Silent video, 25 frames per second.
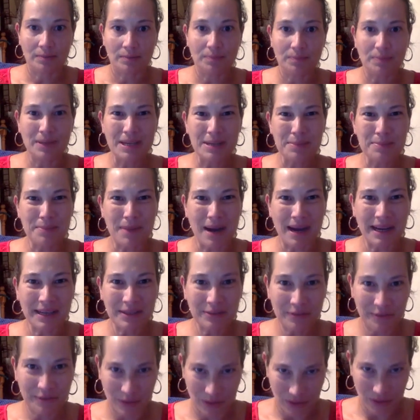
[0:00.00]
be
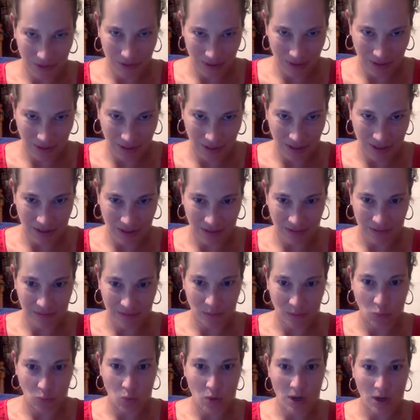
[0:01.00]
mindful of
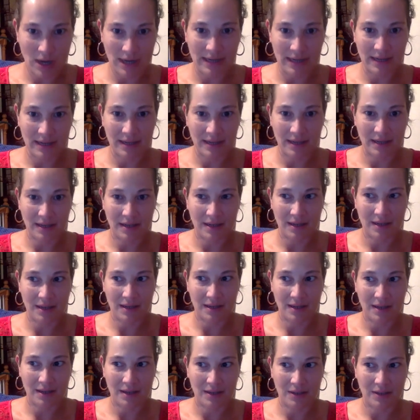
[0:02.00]
what
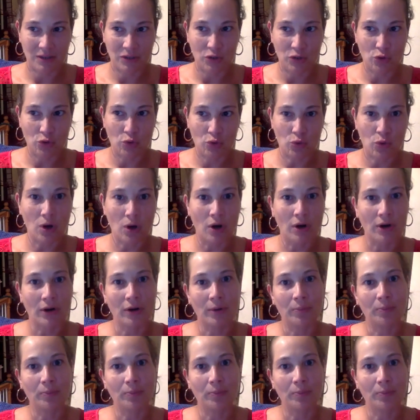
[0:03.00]
you are